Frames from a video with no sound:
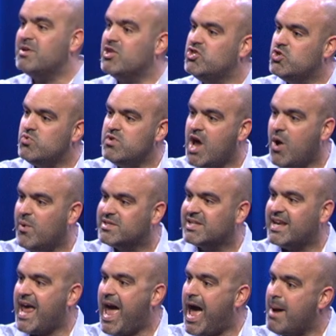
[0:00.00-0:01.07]
and you know it's
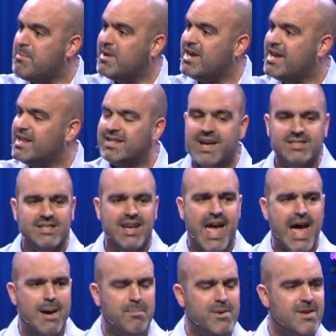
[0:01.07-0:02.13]
going to happen and it doesn't
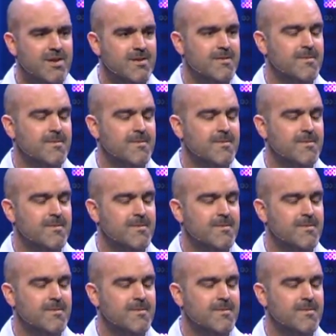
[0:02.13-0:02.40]
happen,